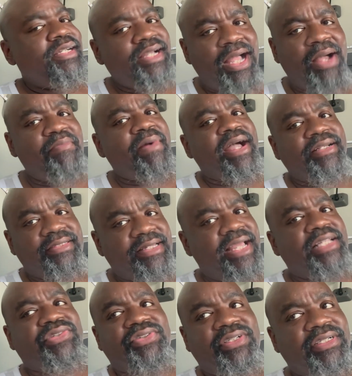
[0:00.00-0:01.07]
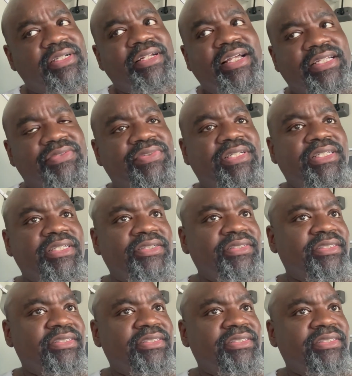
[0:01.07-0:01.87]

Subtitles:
I might just answer it in the next video.